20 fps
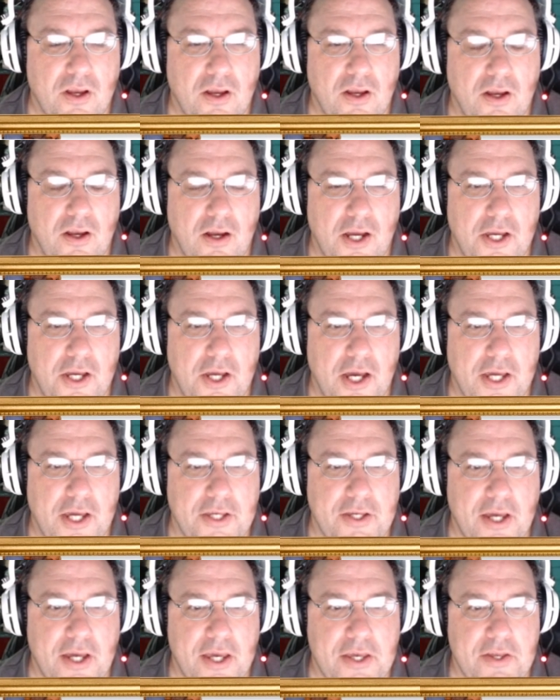I, I,
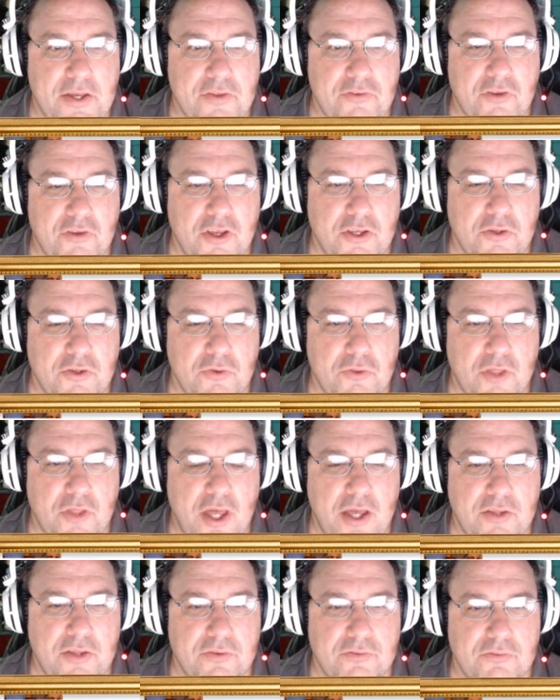I can tell you
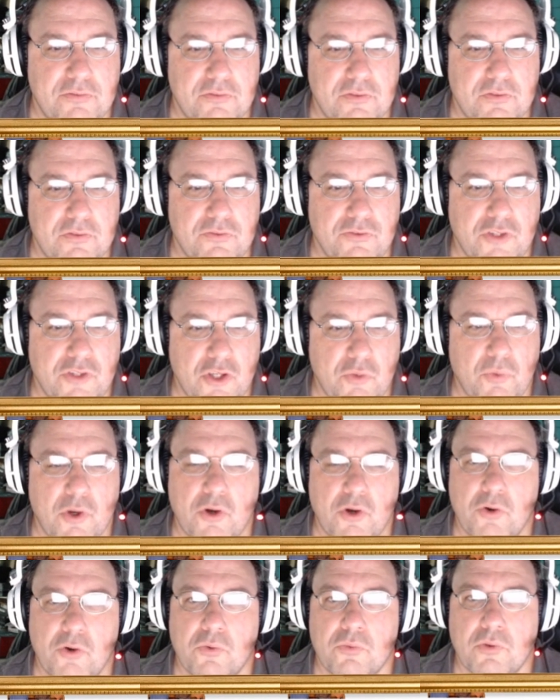that
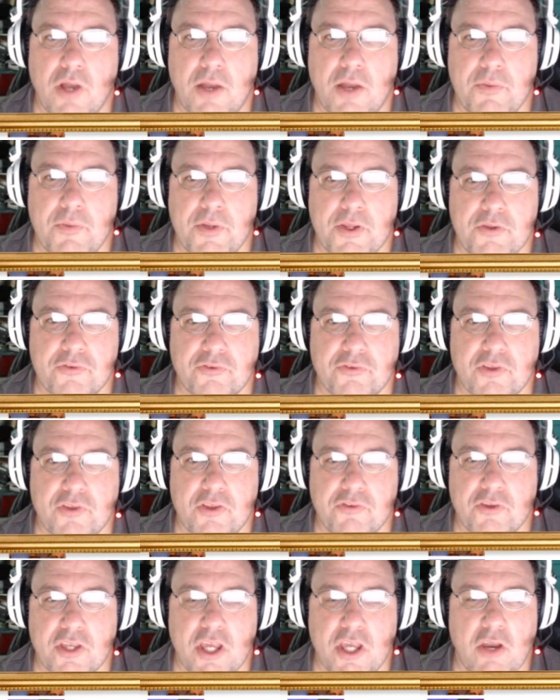Nero uh, is
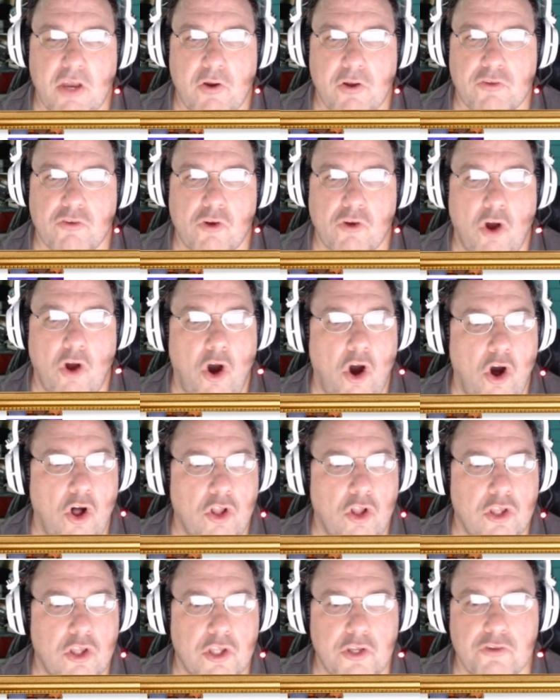is a character
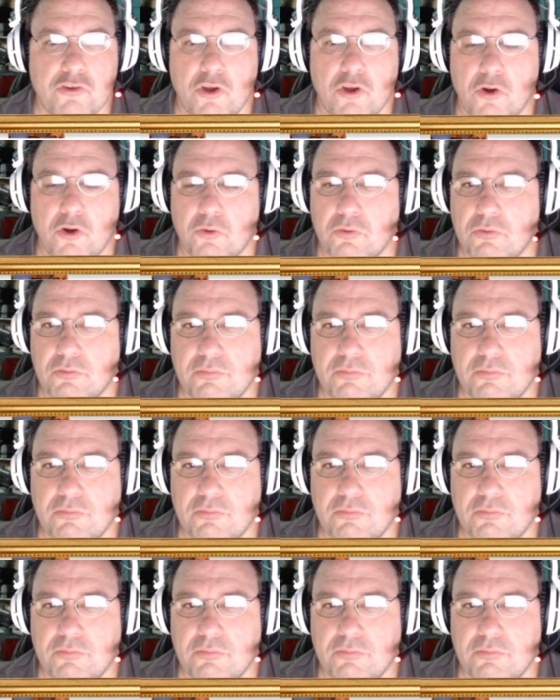all on his own.